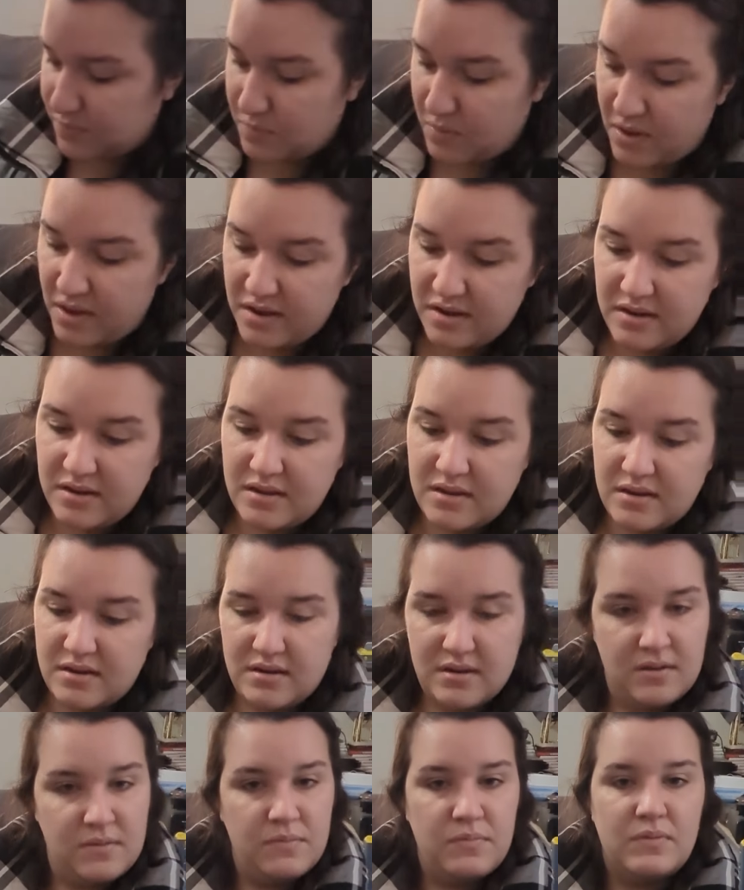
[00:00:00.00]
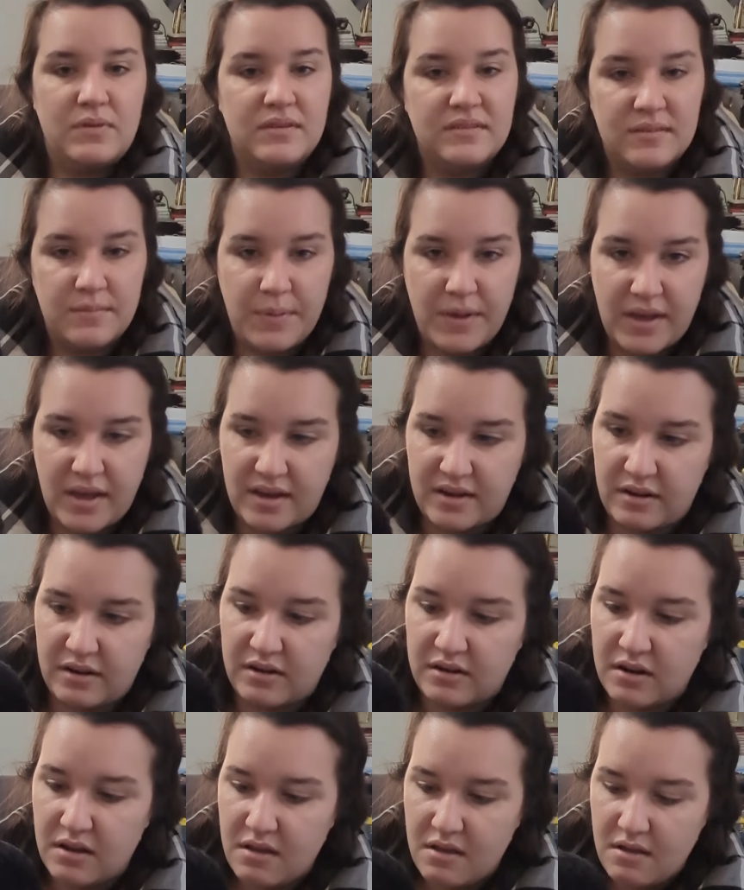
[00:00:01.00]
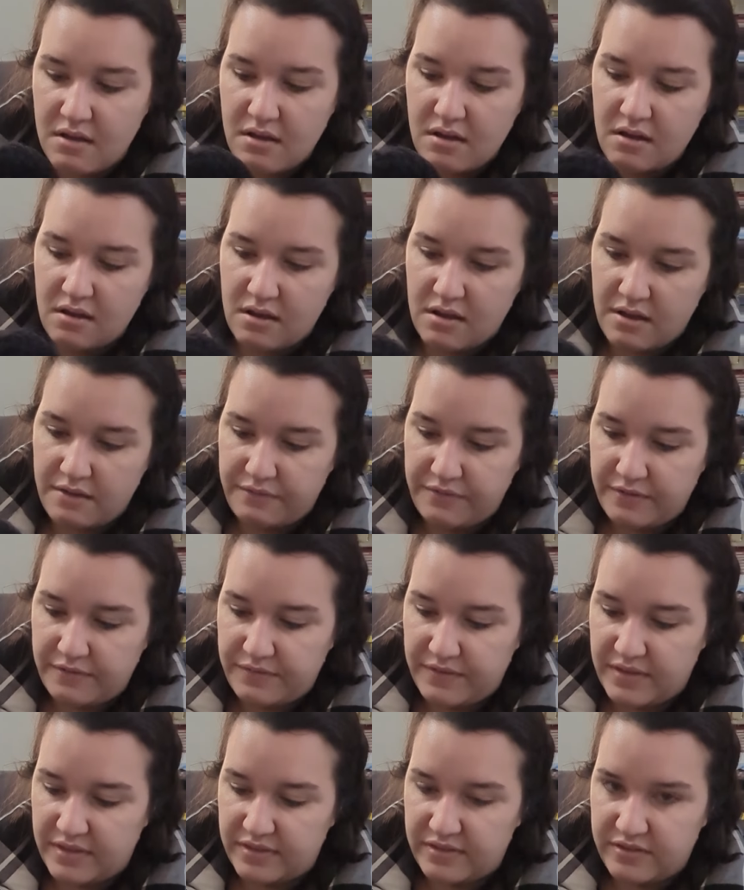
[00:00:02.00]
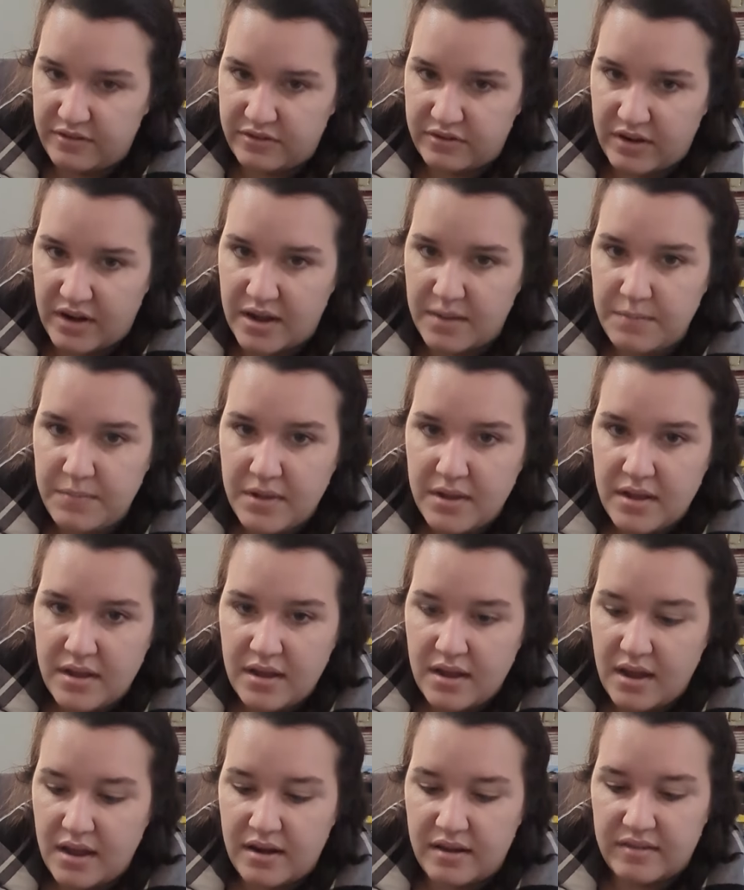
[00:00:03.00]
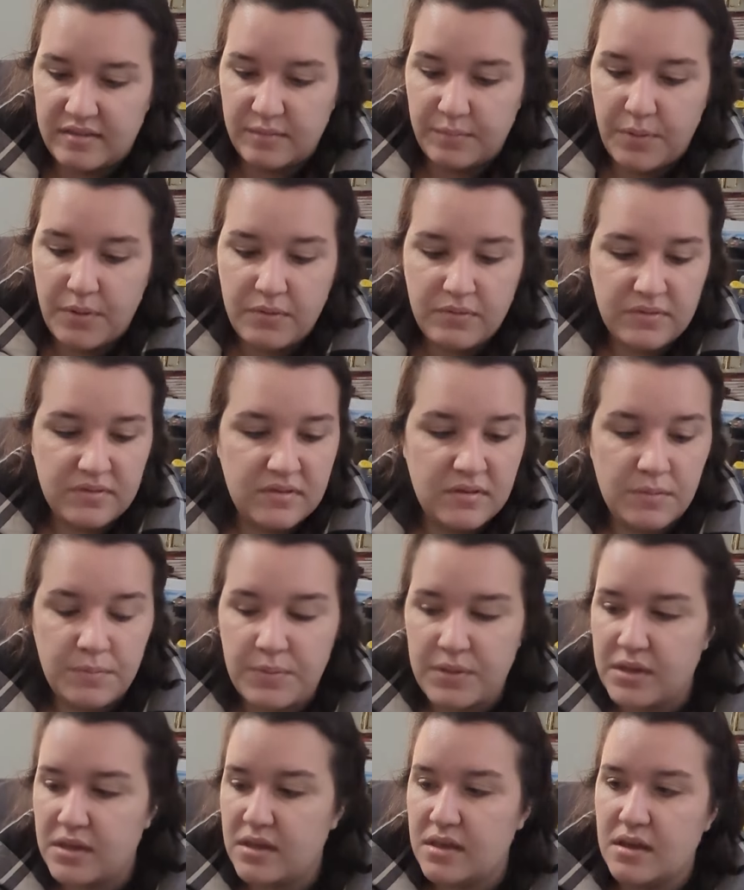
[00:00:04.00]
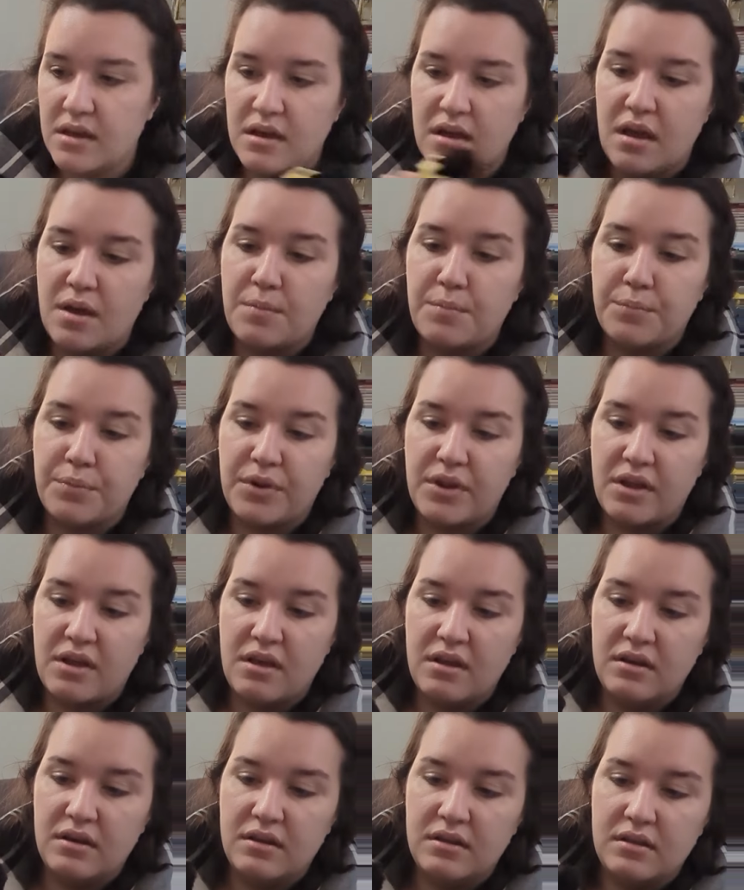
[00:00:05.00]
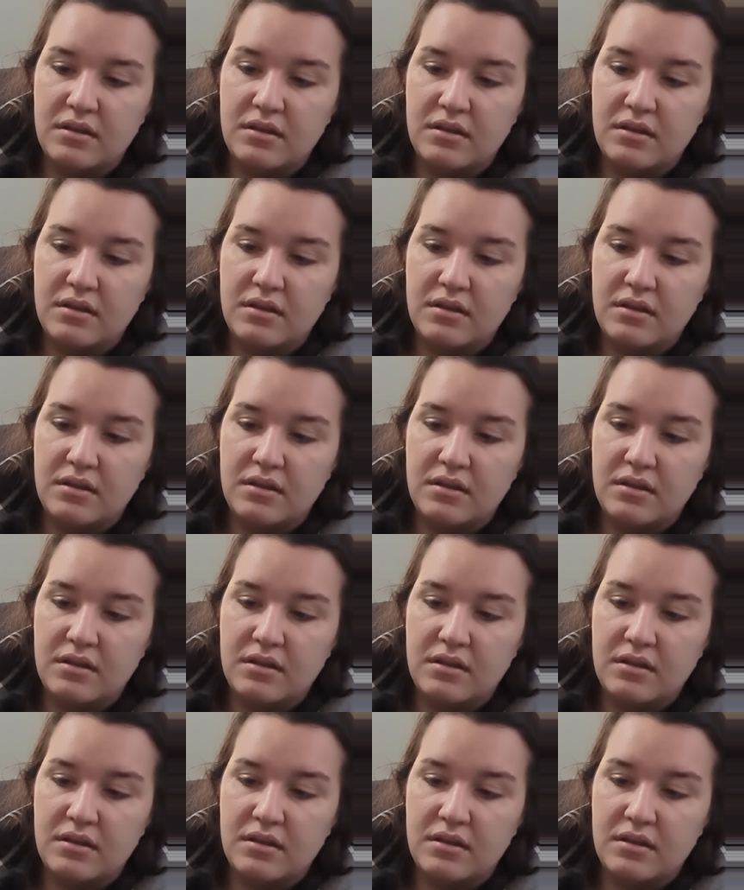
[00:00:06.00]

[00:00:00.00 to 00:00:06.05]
one was a pattern off of Instagram, and it's supposed to be Umbreon.